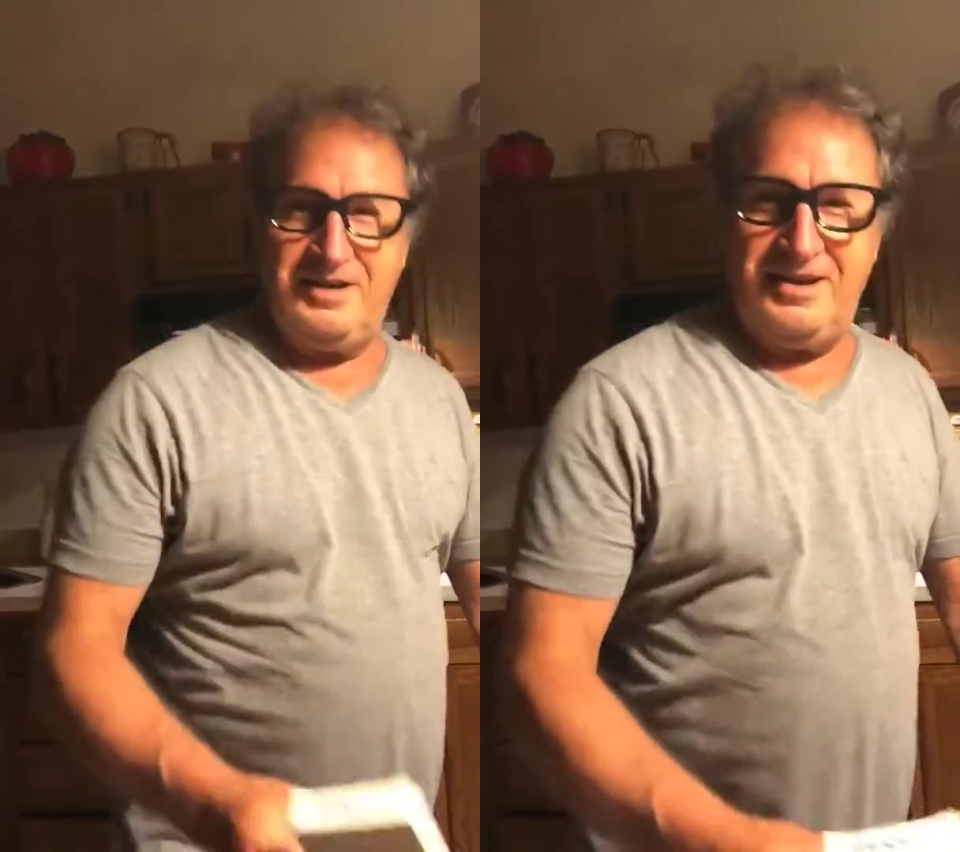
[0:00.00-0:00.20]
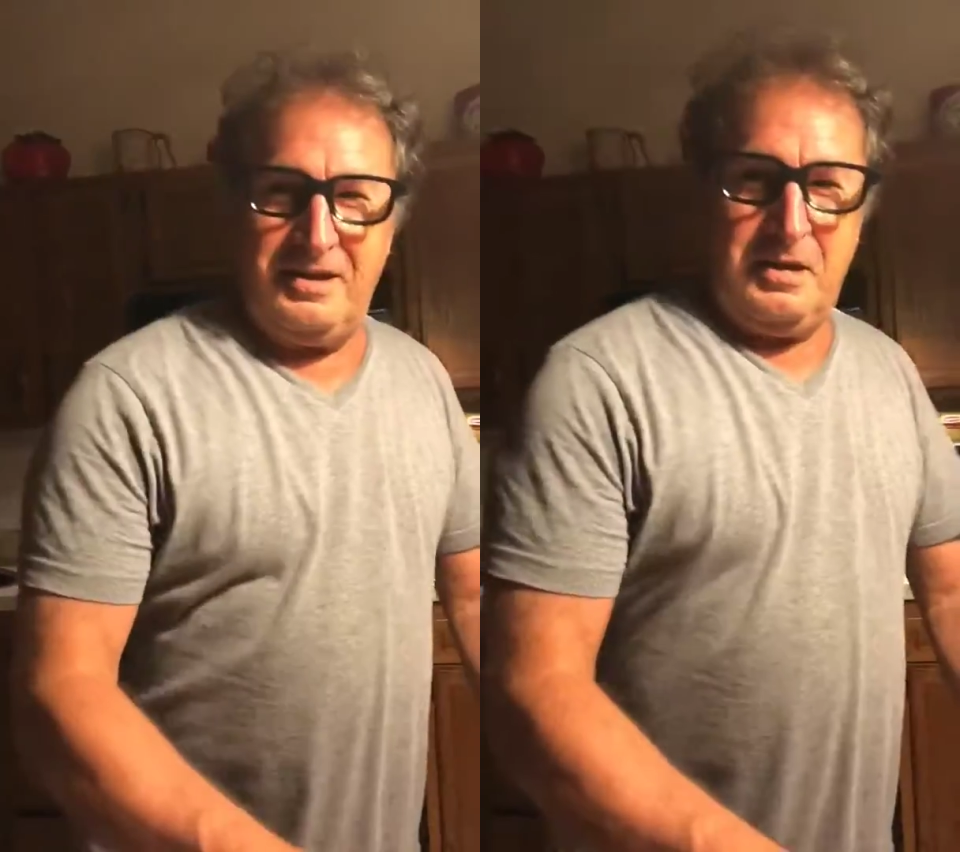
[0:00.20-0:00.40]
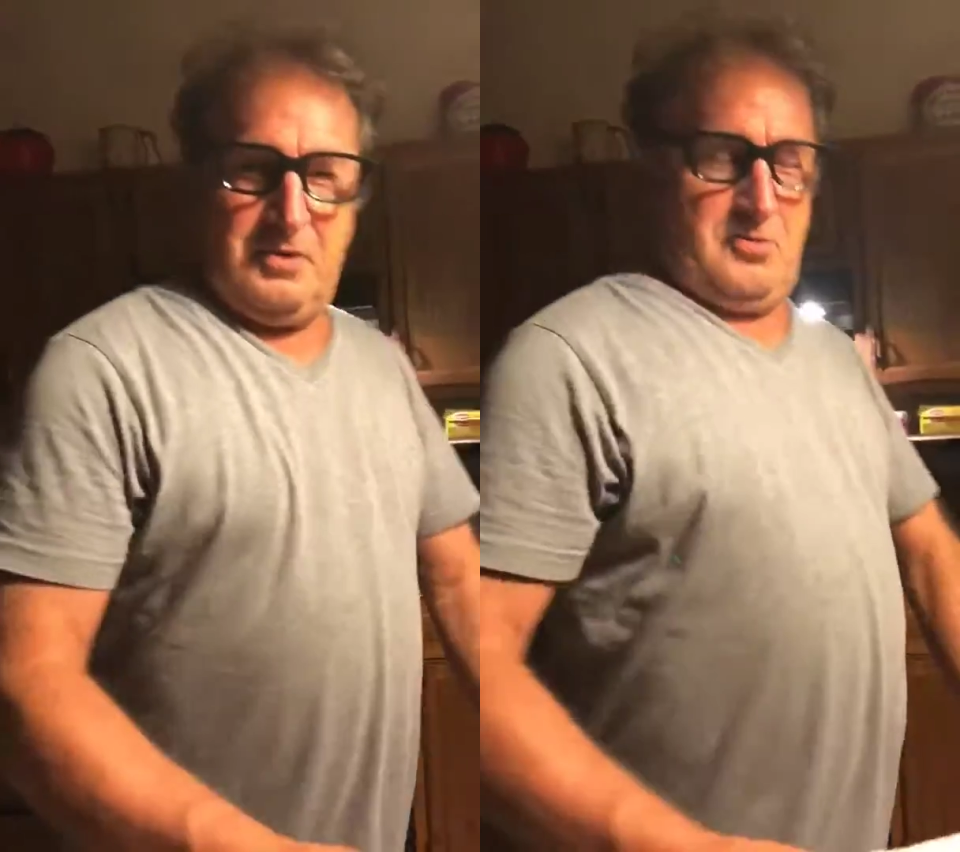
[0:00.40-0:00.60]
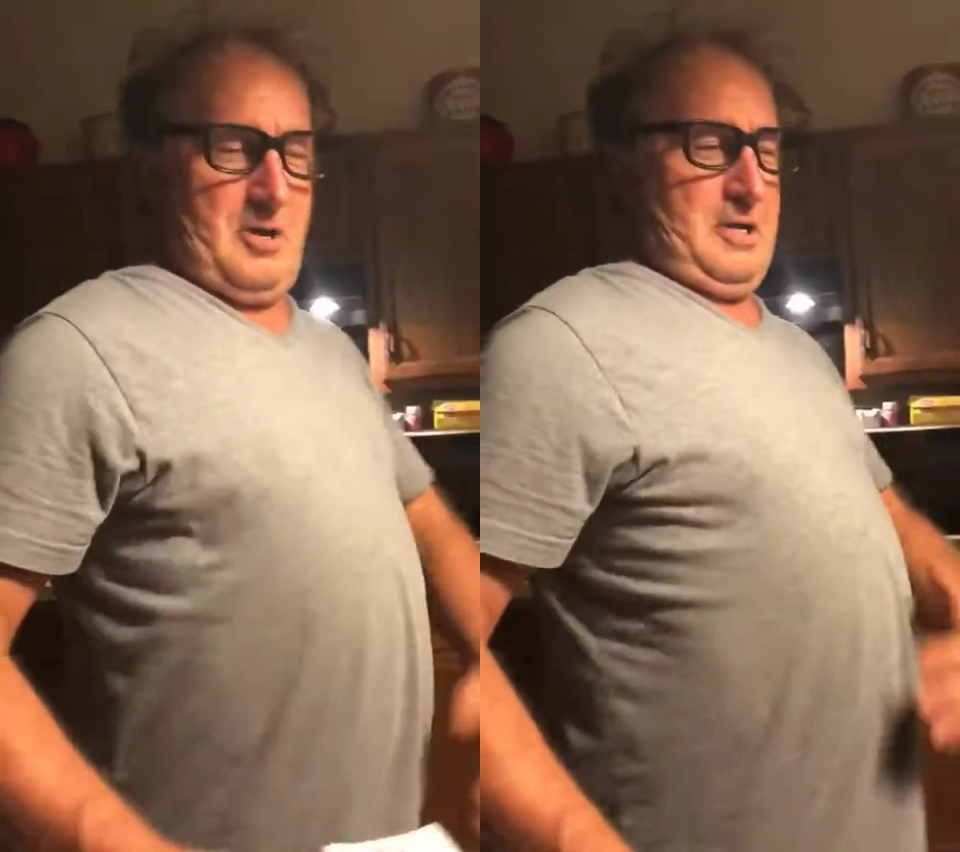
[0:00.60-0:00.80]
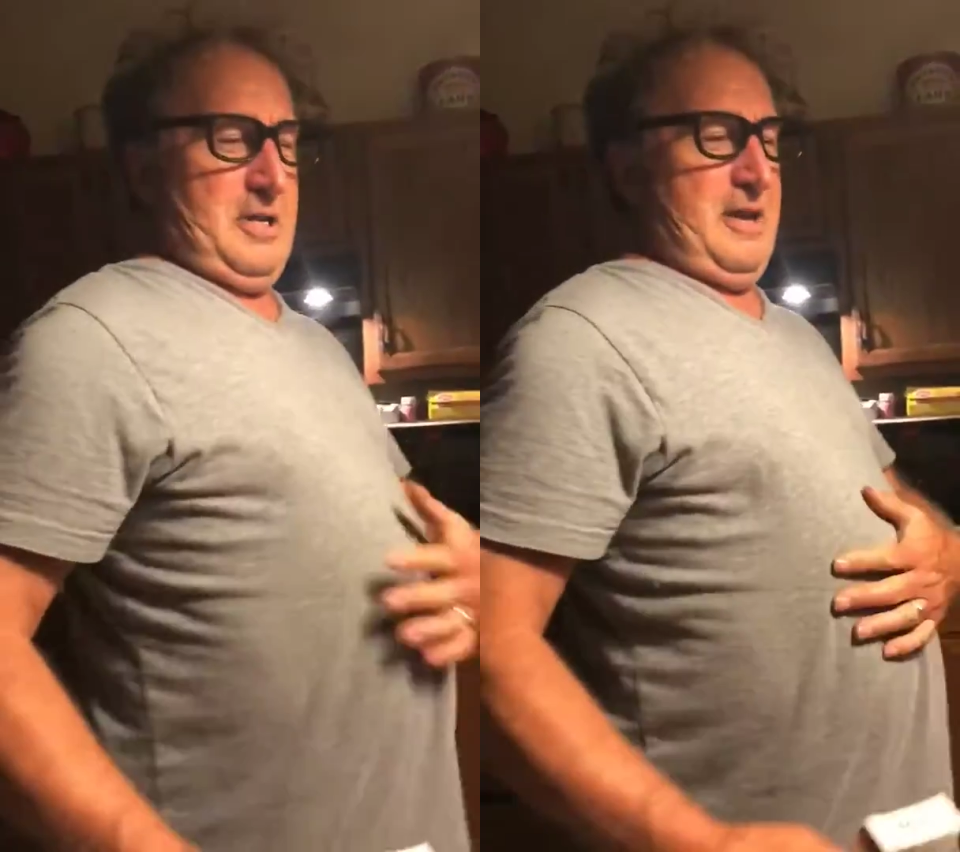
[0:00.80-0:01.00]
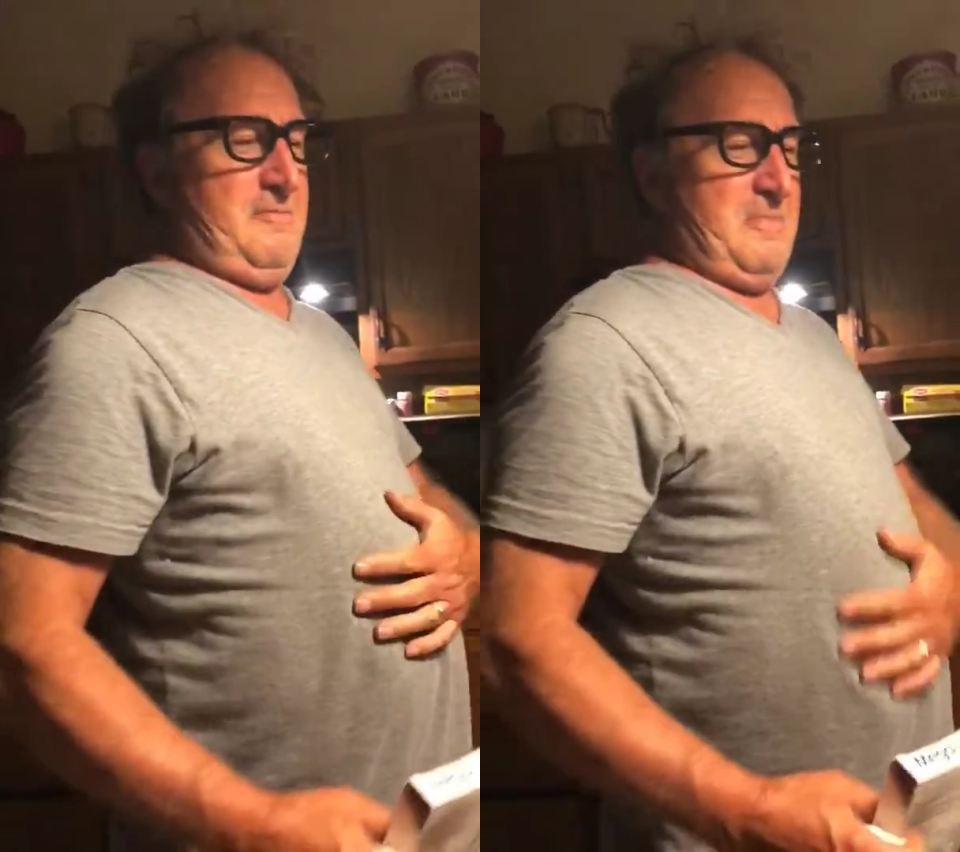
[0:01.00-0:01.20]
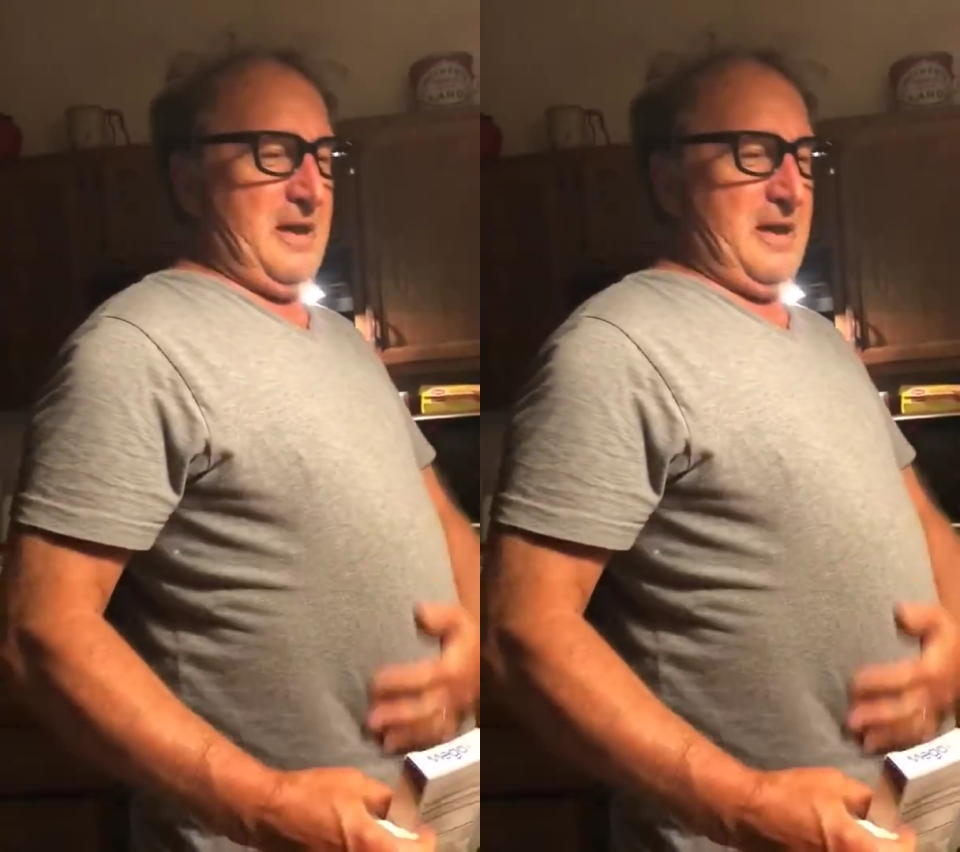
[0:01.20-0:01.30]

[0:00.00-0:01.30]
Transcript: Suck you, it in,